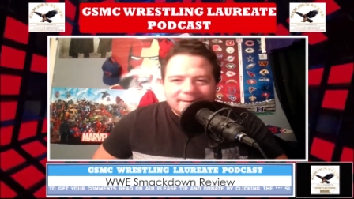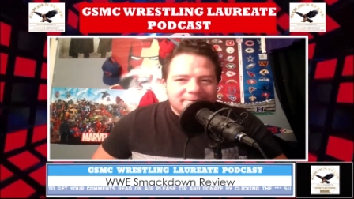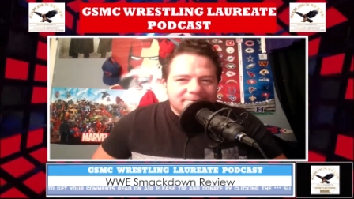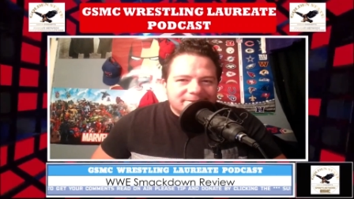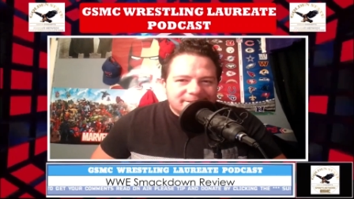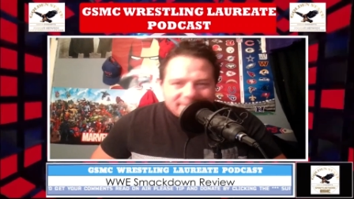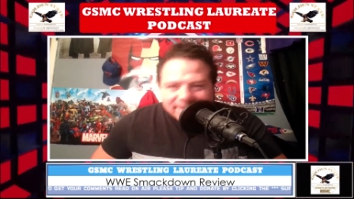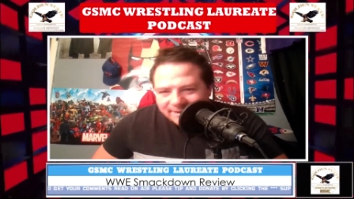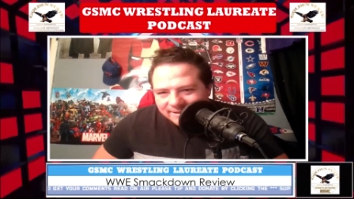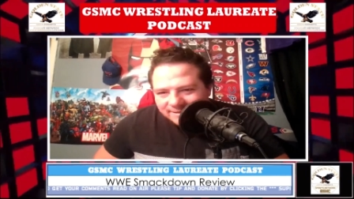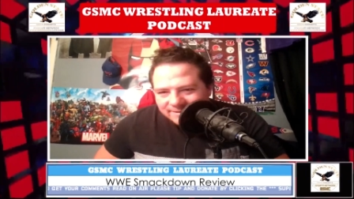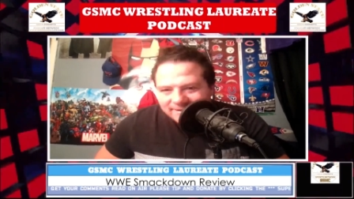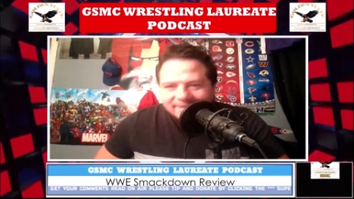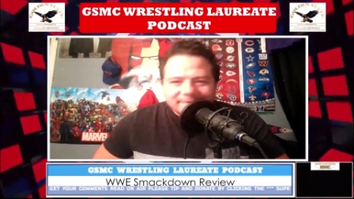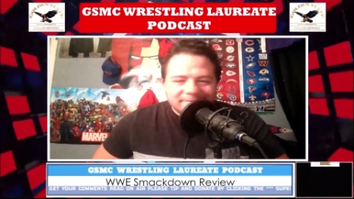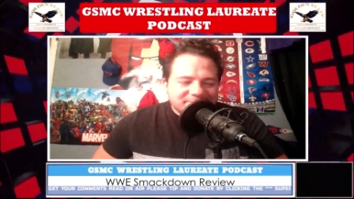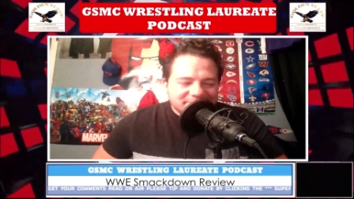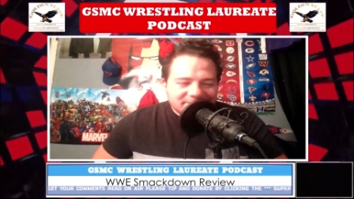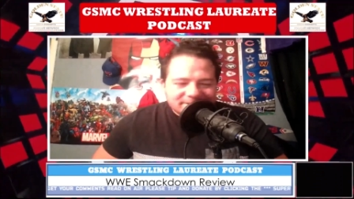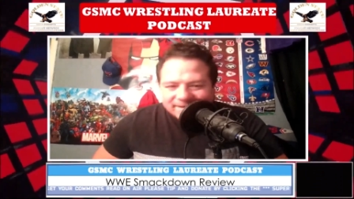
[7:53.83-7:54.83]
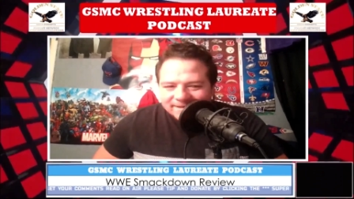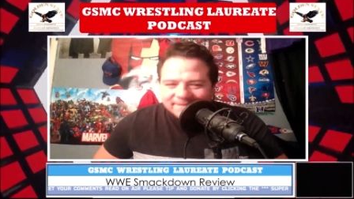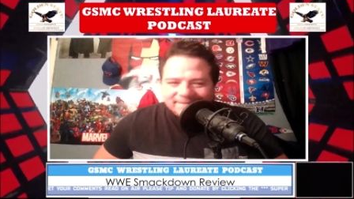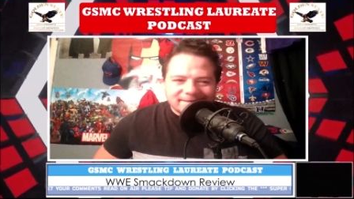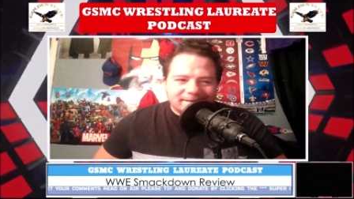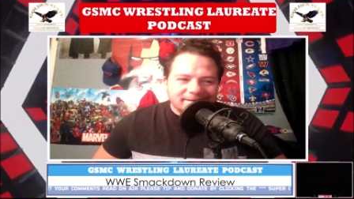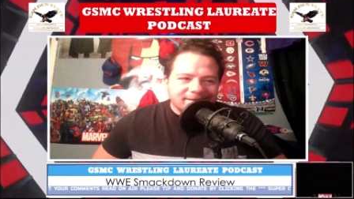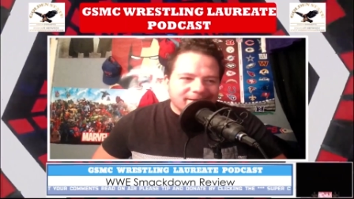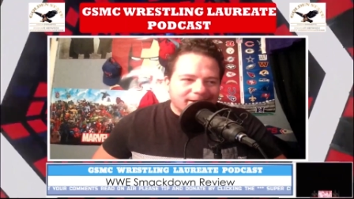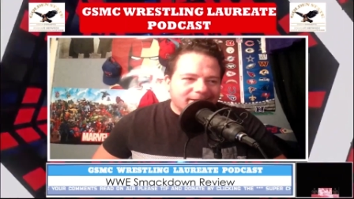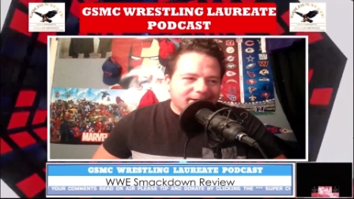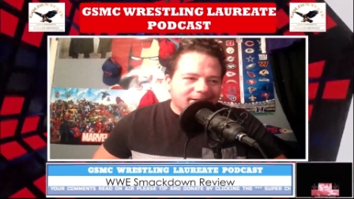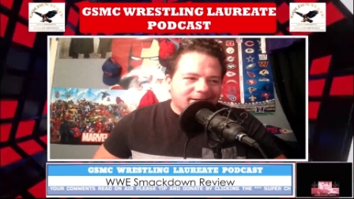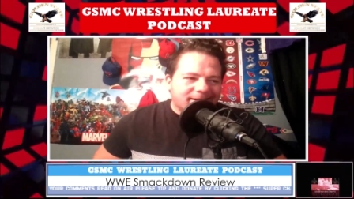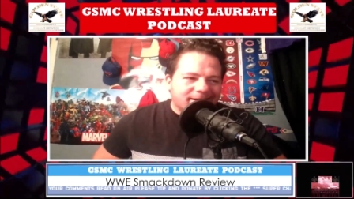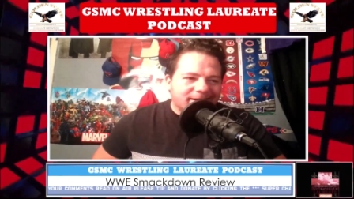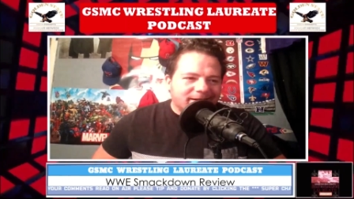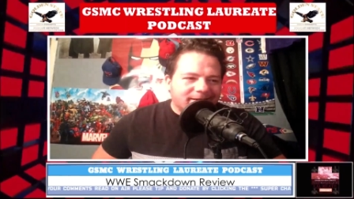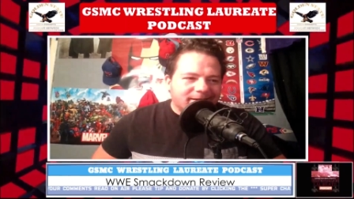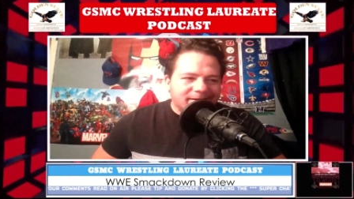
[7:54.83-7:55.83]
He was teasing it. He was teasing it, and it
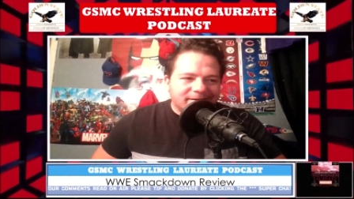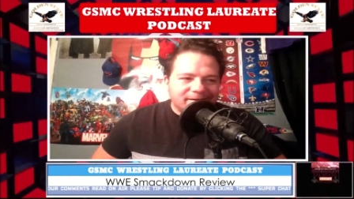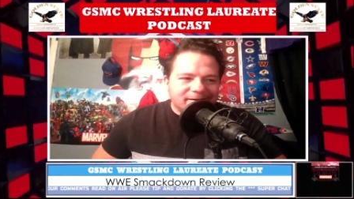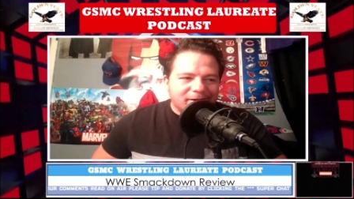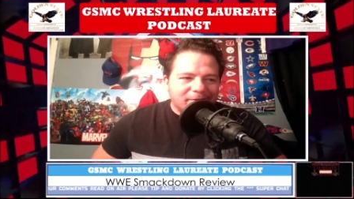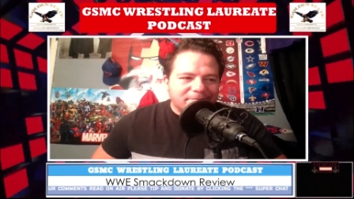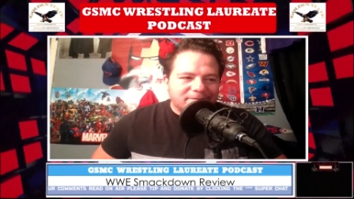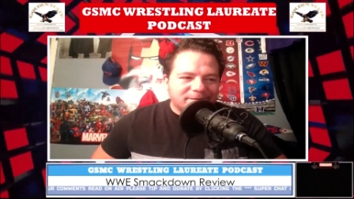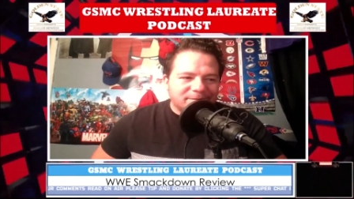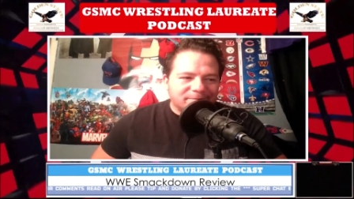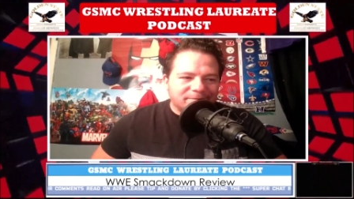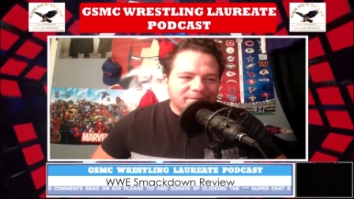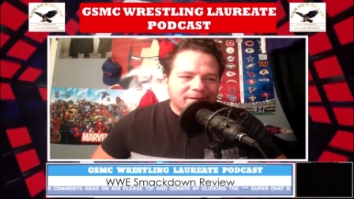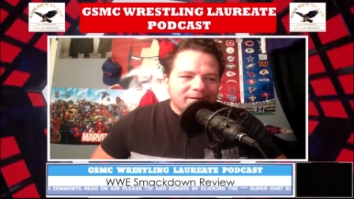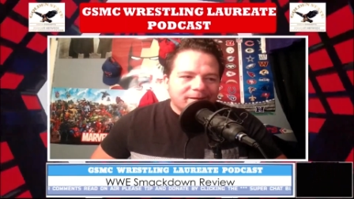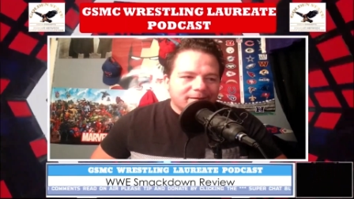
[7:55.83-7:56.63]
kind of ended up to